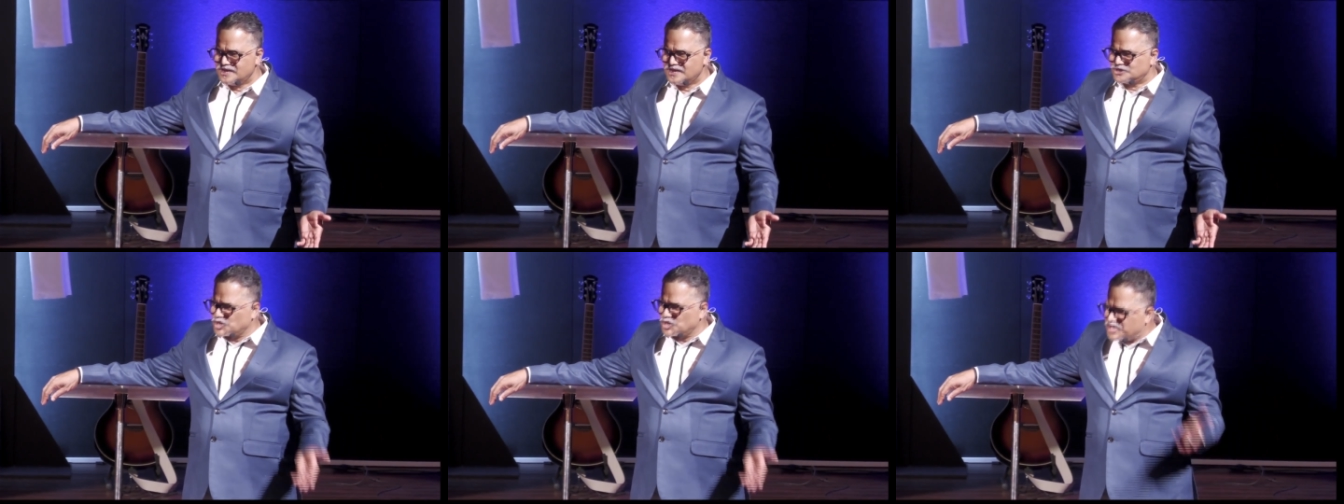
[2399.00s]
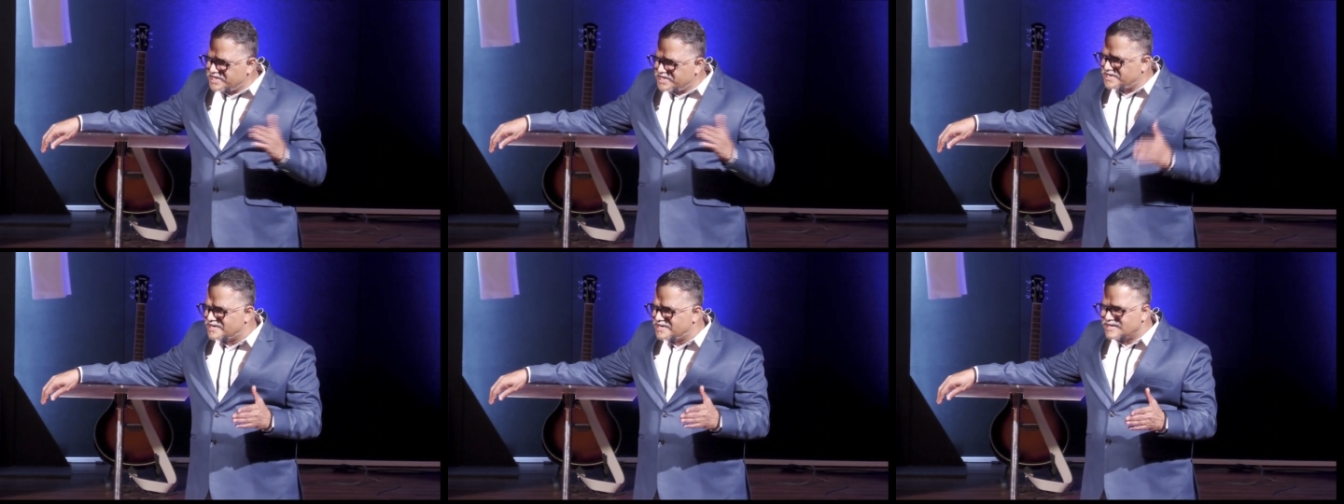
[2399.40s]
So
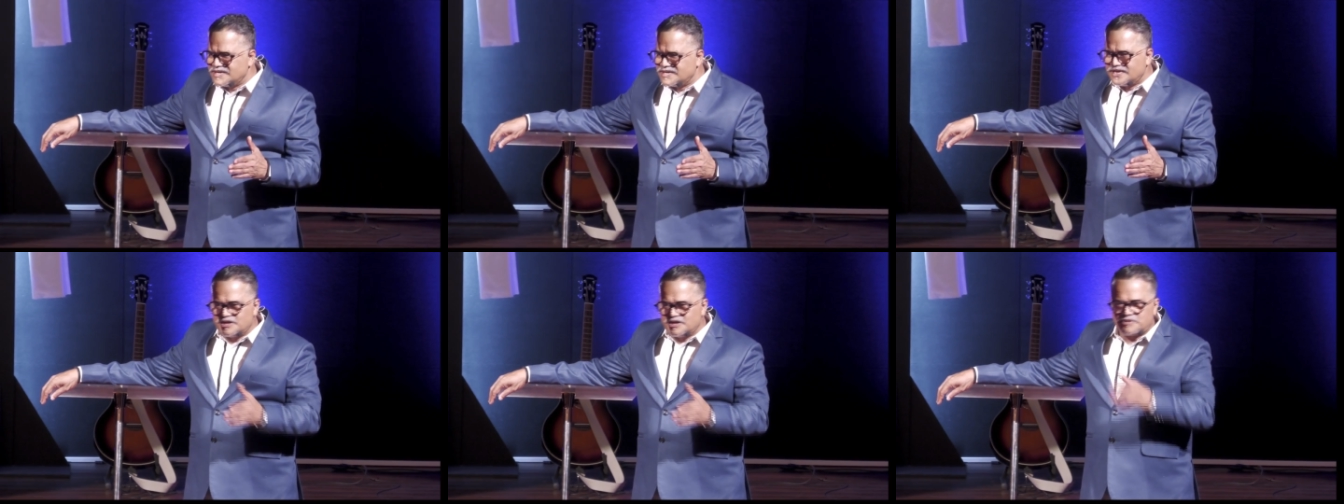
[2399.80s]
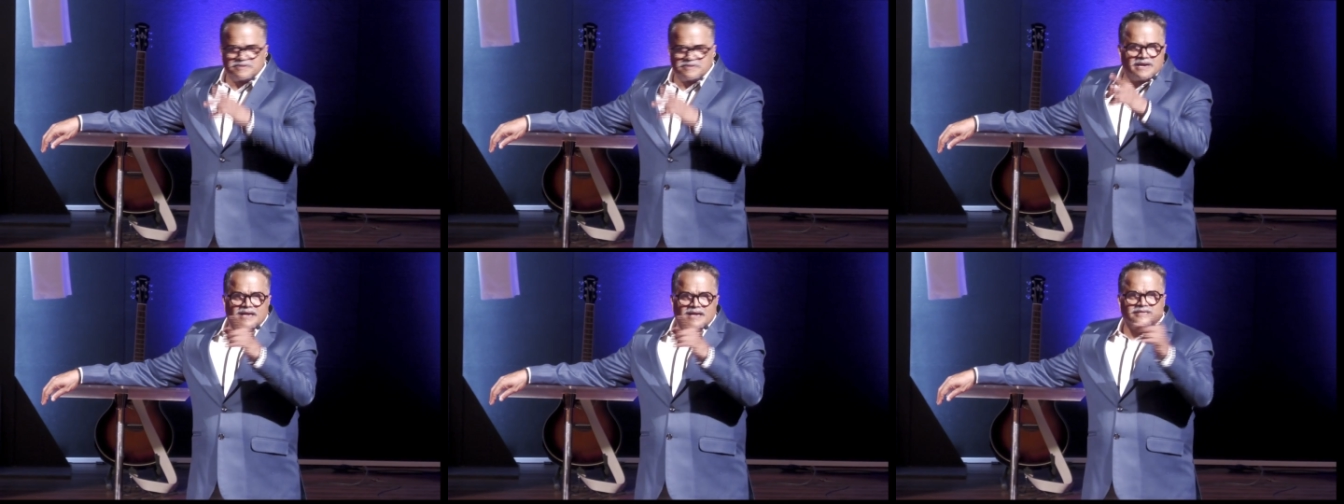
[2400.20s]
he, you know,
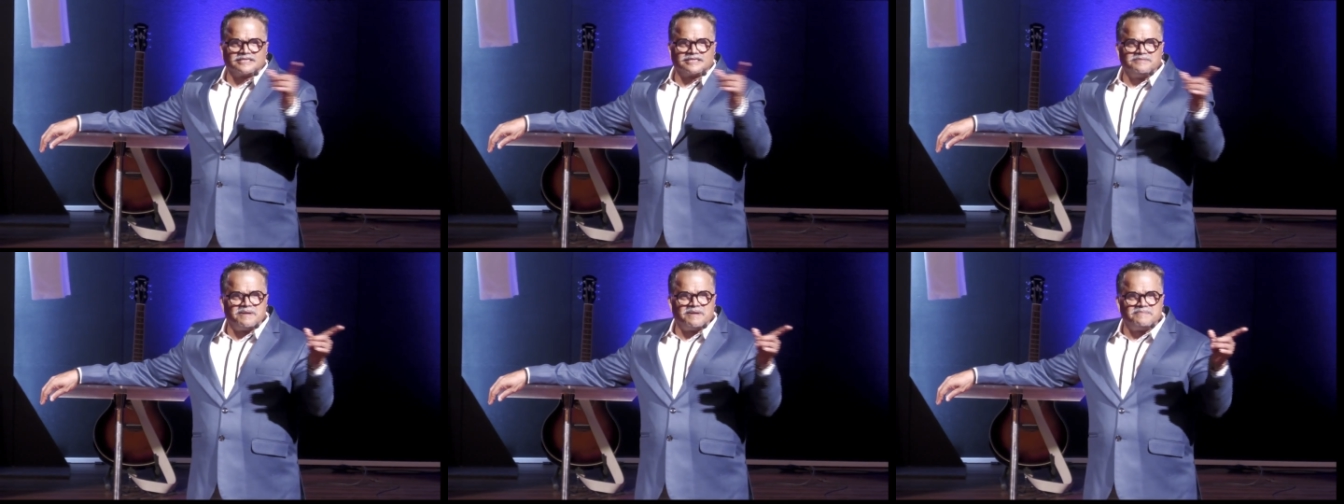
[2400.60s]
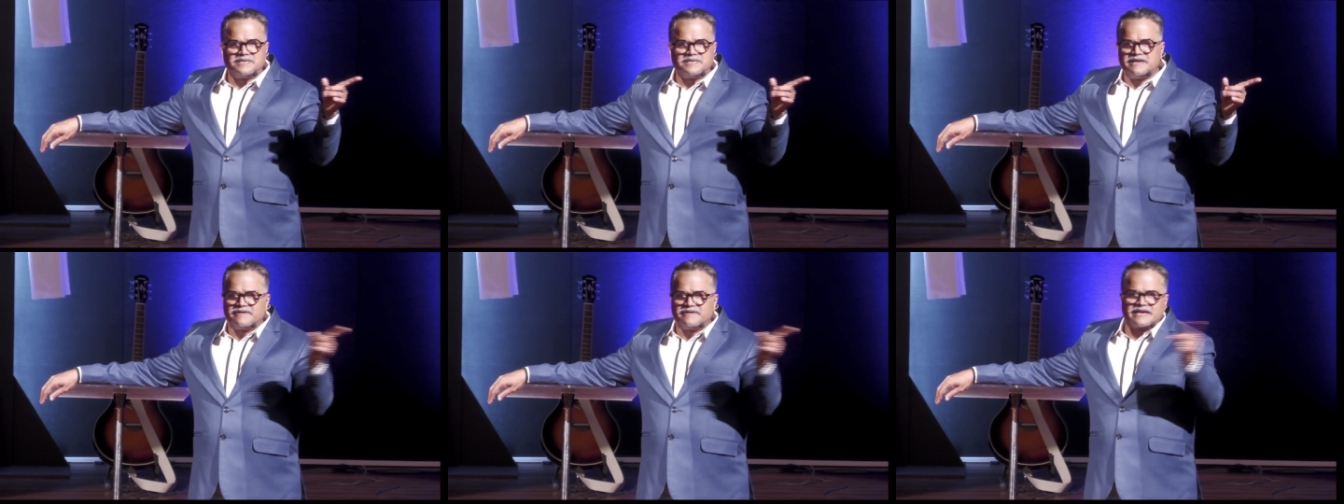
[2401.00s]
girls, remember,
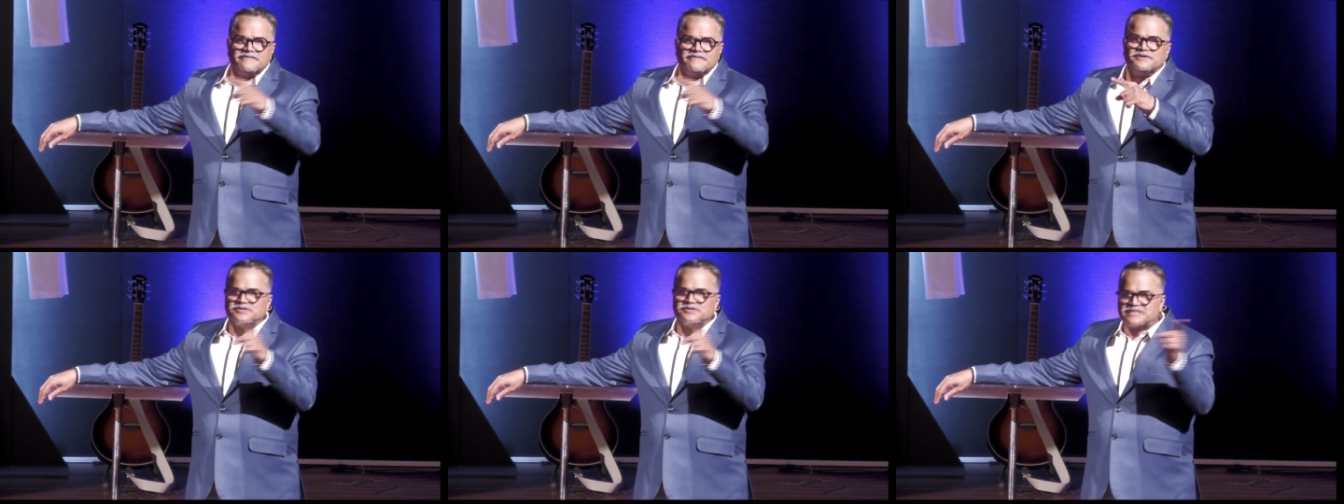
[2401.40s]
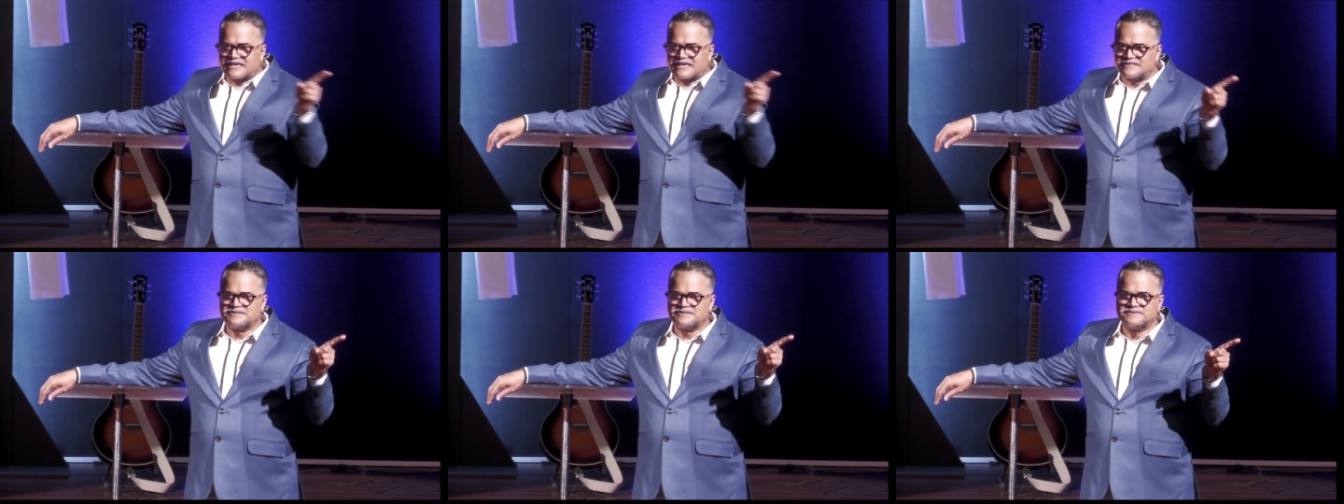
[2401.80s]
never give in to
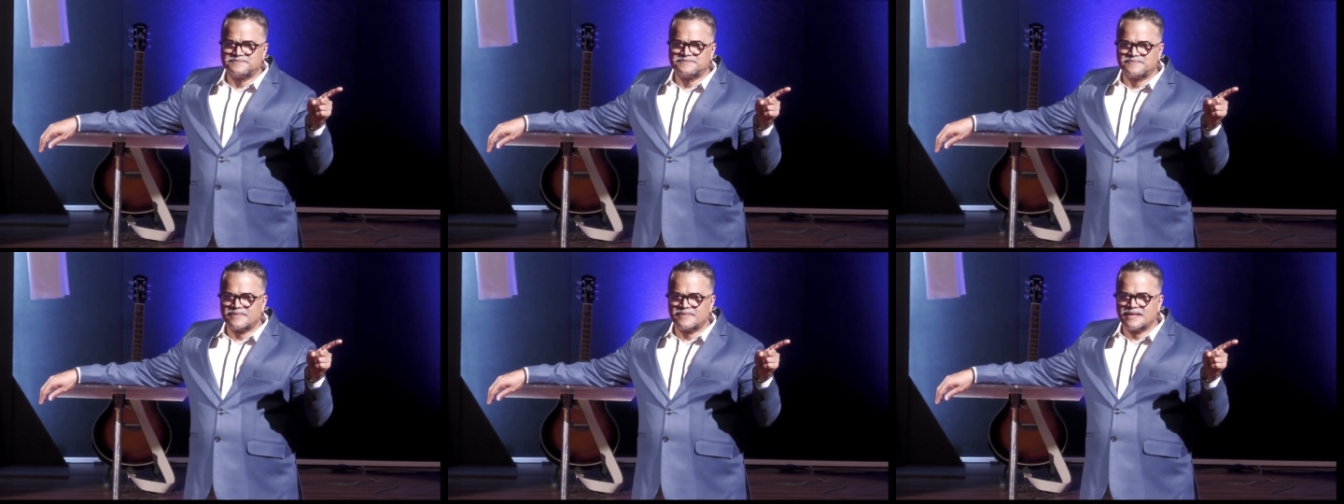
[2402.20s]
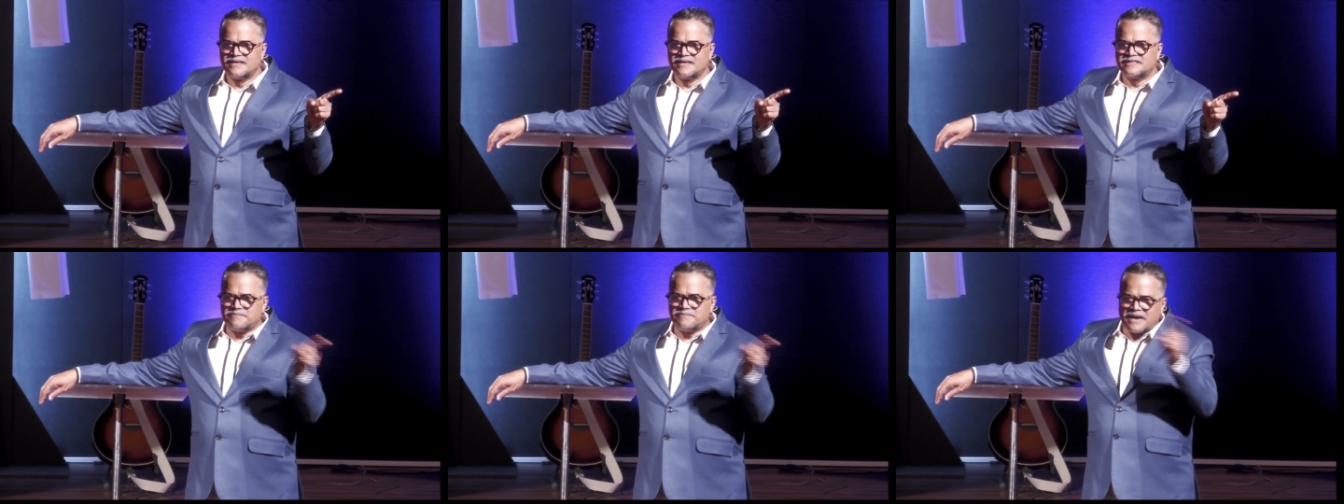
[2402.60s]
sex.
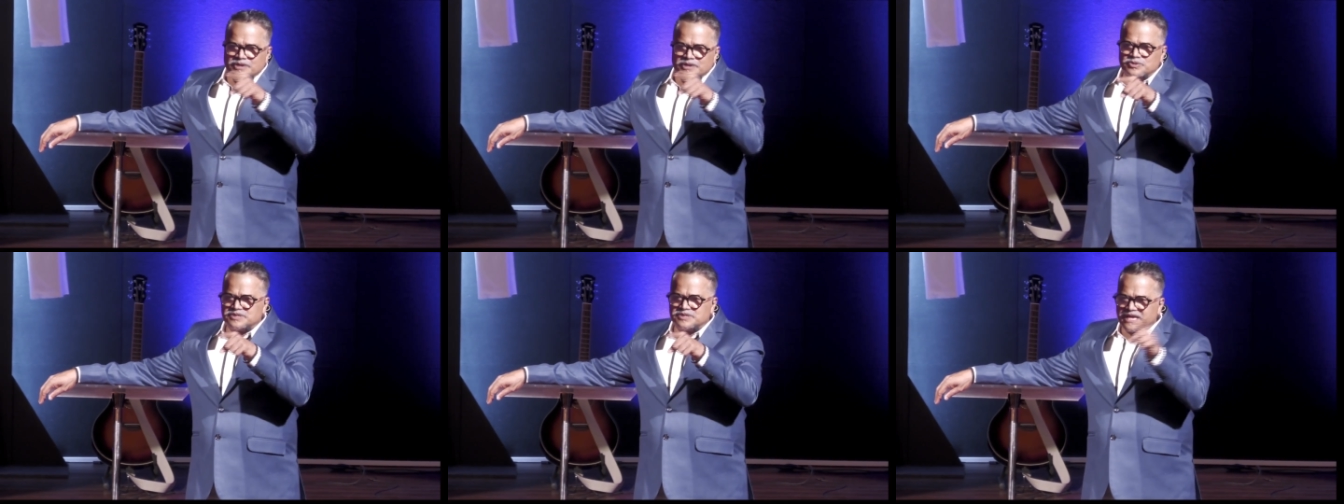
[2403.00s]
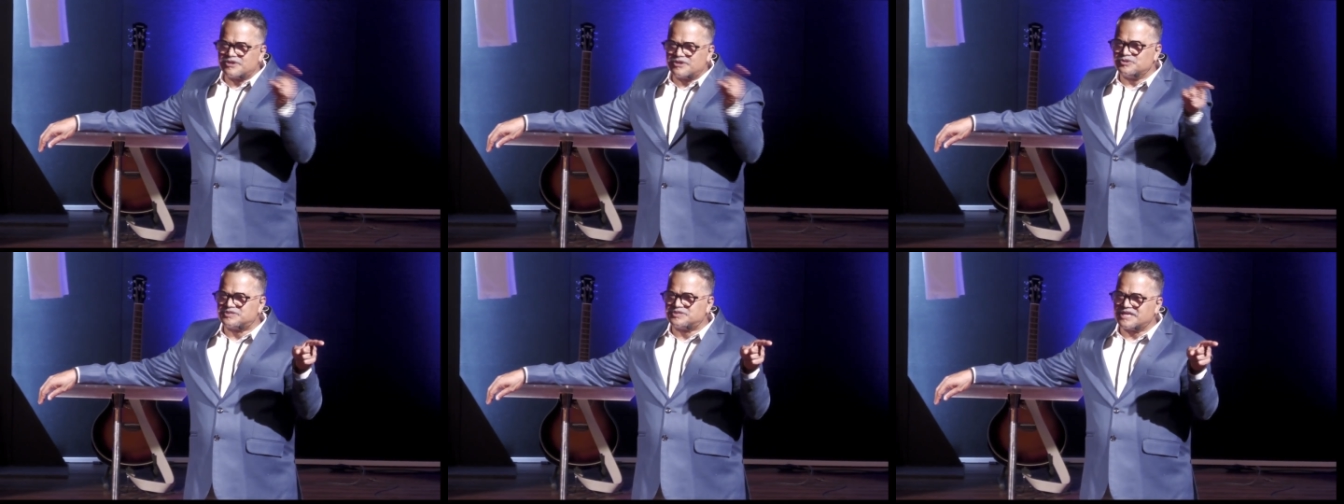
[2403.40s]
The man who takes
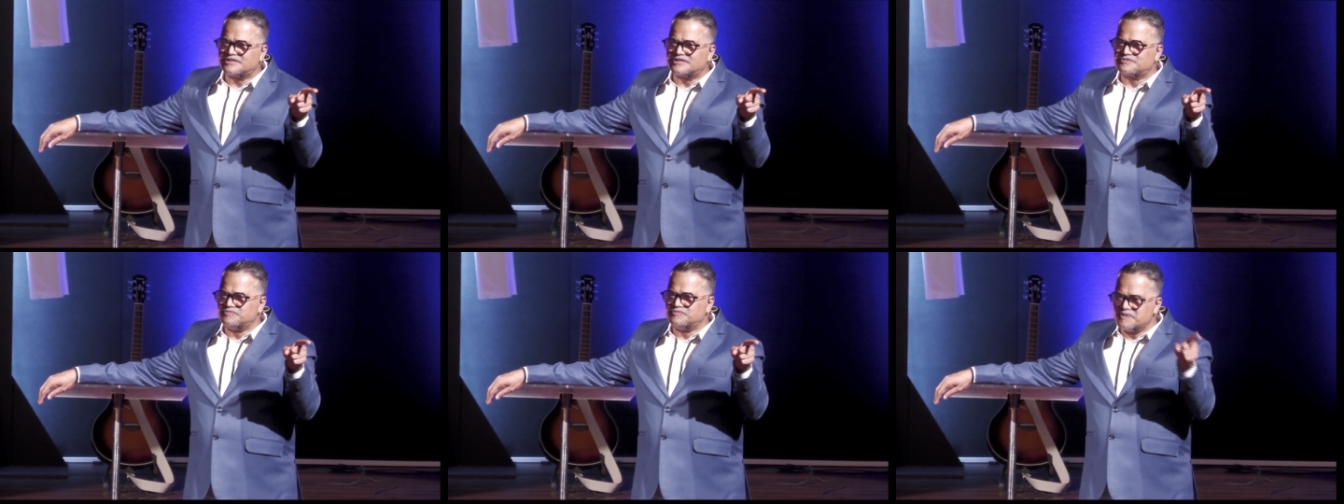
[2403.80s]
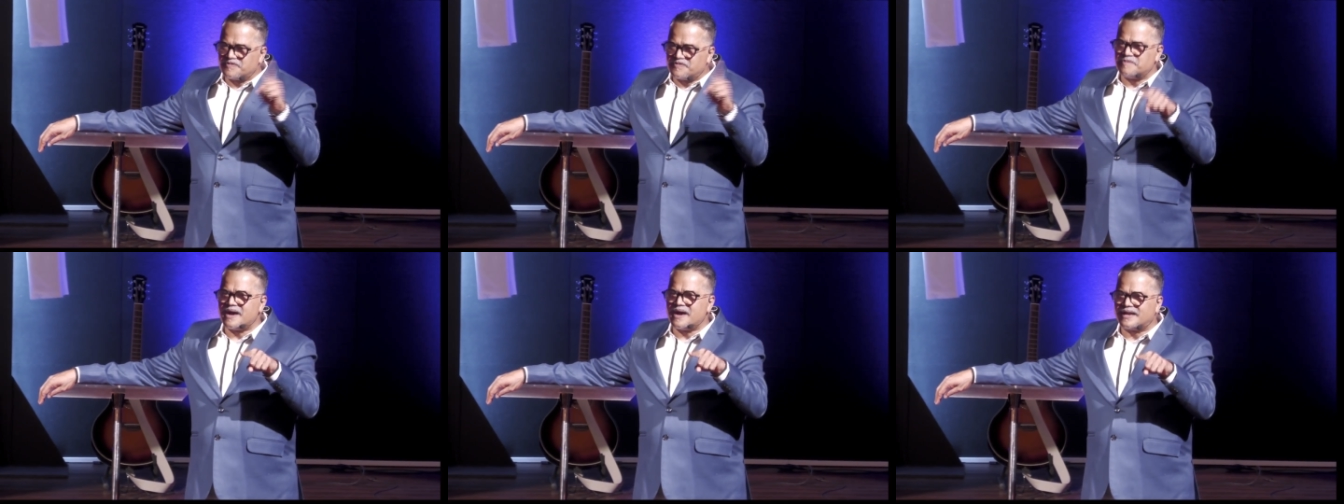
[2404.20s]
you sex
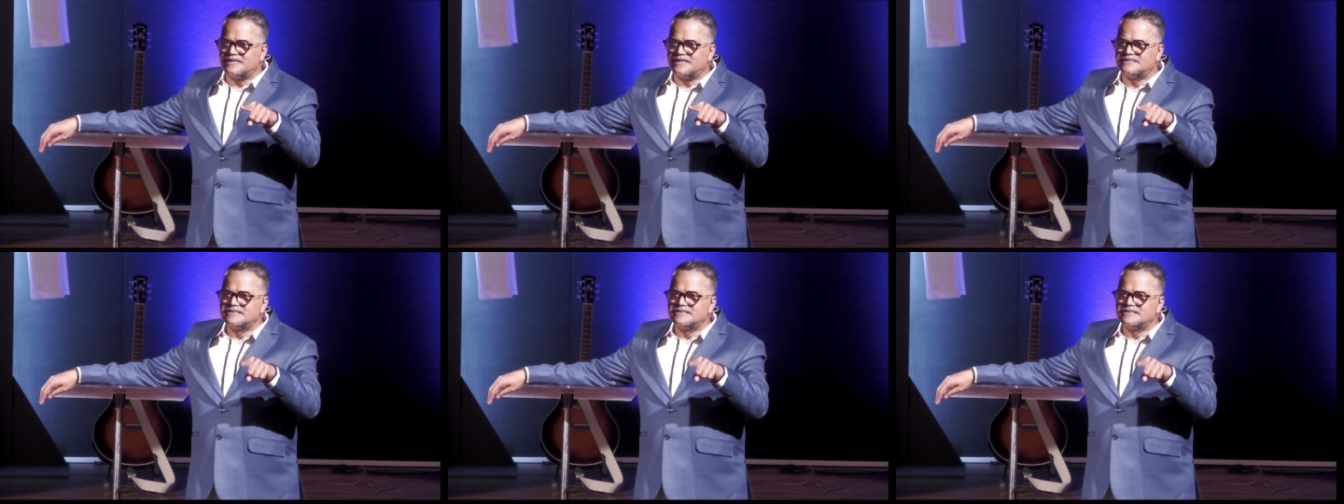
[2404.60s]
before marriage